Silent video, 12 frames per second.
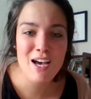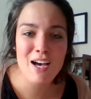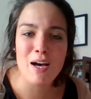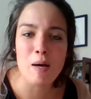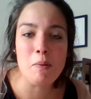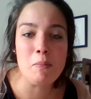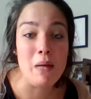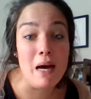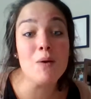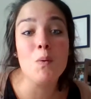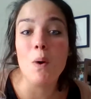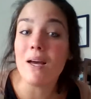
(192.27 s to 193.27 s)
Um, I'm
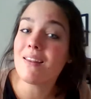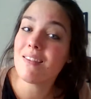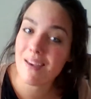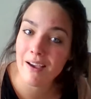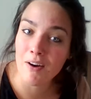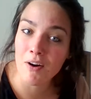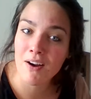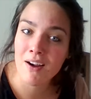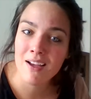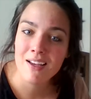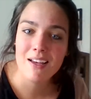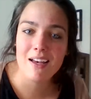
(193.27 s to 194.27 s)
not quite there.
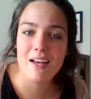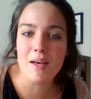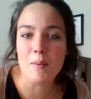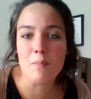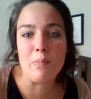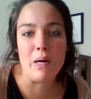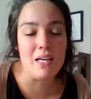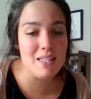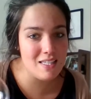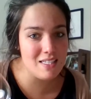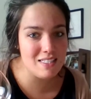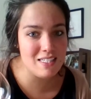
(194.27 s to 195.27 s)
Um, but
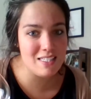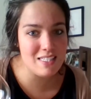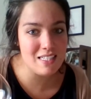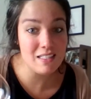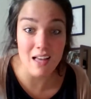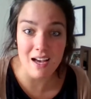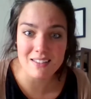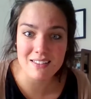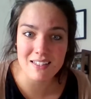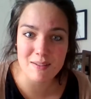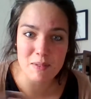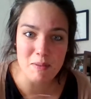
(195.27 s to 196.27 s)
this is the glass
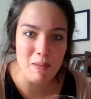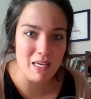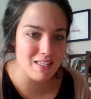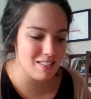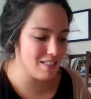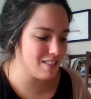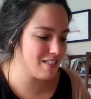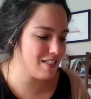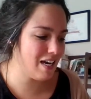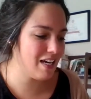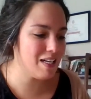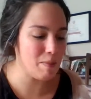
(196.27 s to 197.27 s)
that I'm going to make this in
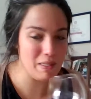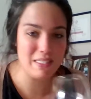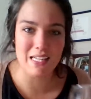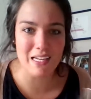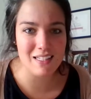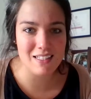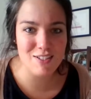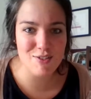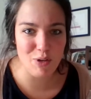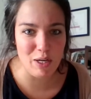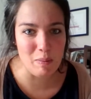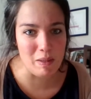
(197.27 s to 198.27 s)
today, and I'm excited to
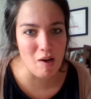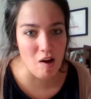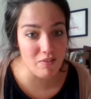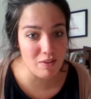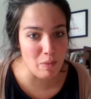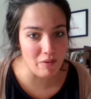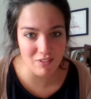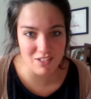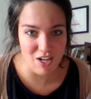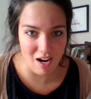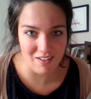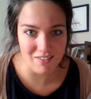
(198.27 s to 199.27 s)
drink my coffee
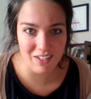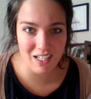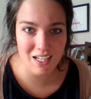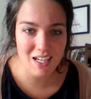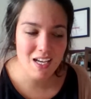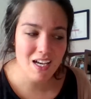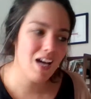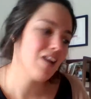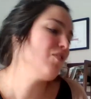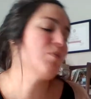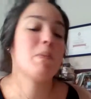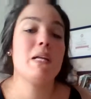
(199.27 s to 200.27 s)
beverage out of it. I
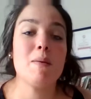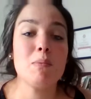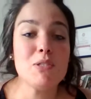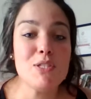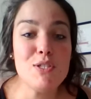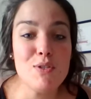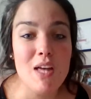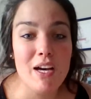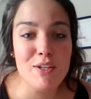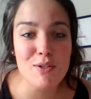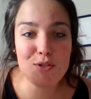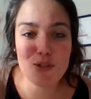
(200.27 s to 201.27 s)
haven't been able to do
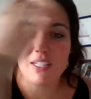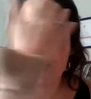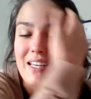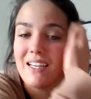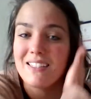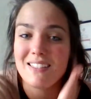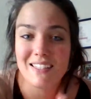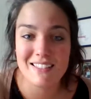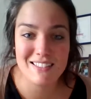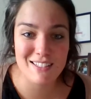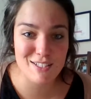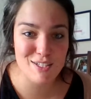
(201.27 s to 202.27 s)
that. Usually, like I said,
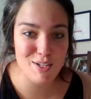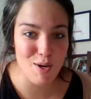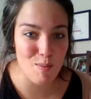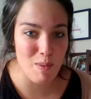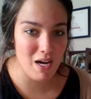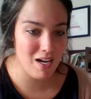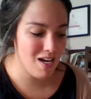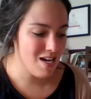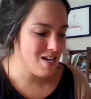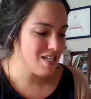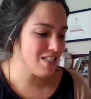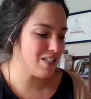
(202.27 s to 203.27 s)
it's in a to-go mug.
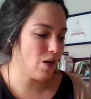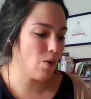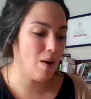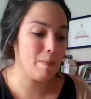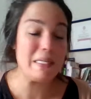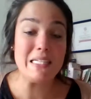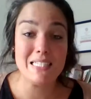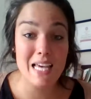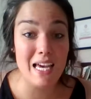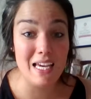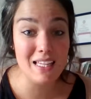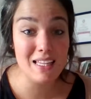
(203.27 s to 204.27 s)
So I'm going to
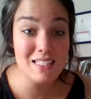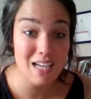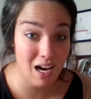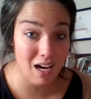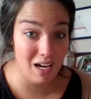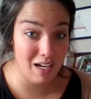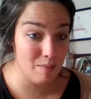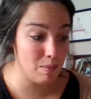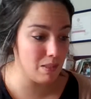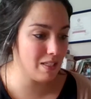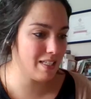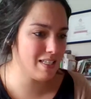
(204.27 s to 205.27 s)
take the
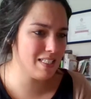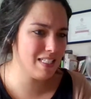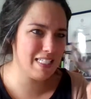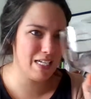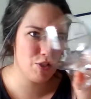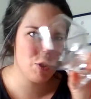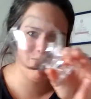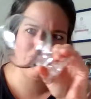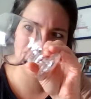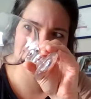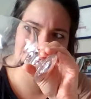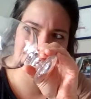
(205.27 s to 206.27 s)
time, like this is actually
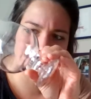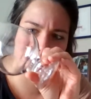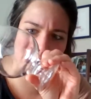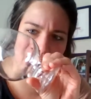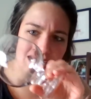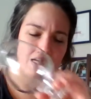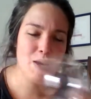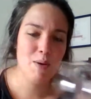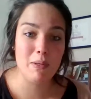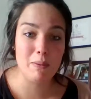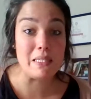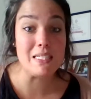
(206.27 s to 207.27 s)
pretty clean,
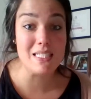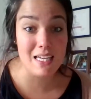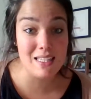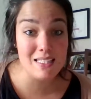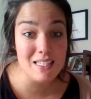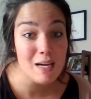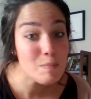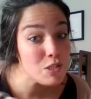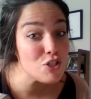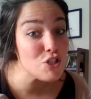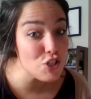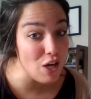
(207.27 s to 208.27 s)
but I'm going to take the time
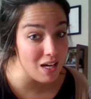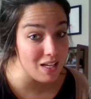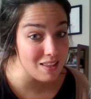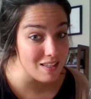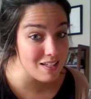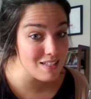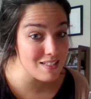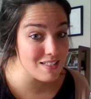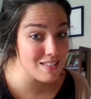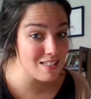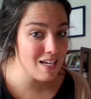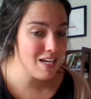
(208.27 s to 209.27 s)
to shine
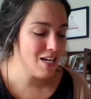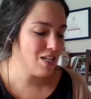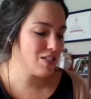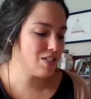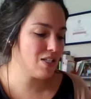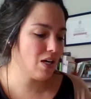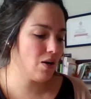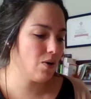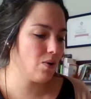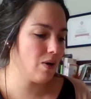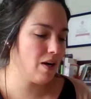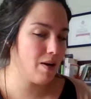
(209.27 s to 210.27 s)
this.
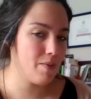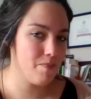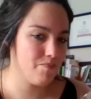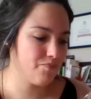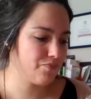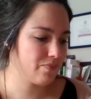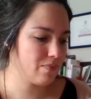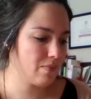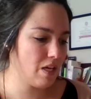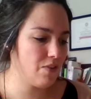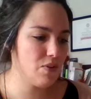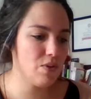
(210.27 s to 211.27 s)
So um,
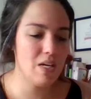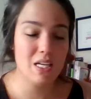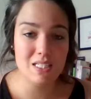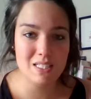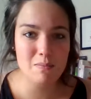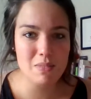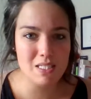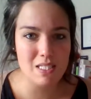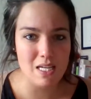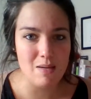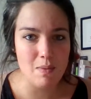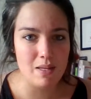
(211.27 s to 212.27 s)
if you get some
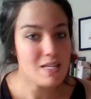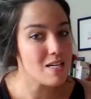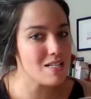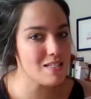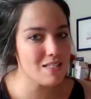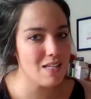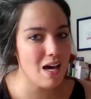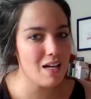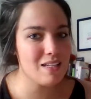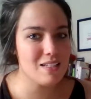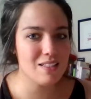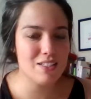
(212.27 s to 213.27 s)
steam on the
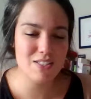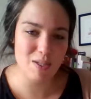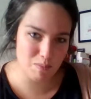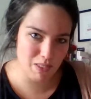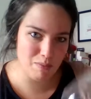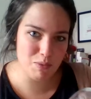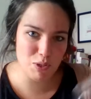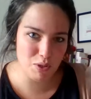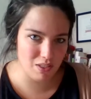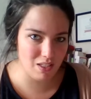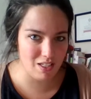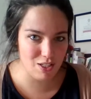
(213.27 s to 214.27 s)
inside, and sometimes you
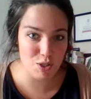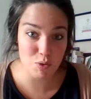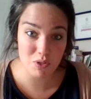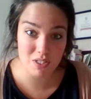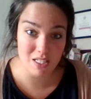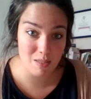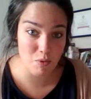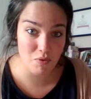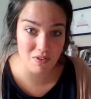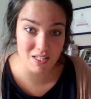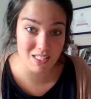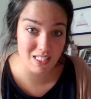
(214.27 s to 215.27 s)
can like use steam
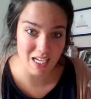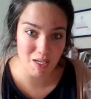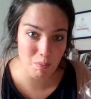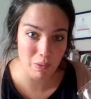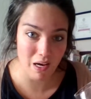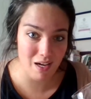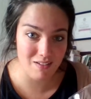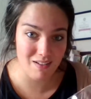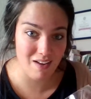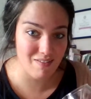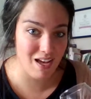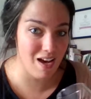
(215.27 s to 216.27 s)
over the sink, but I don't
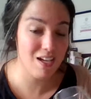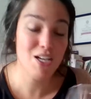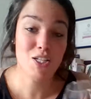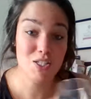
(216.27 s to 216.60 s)
have that.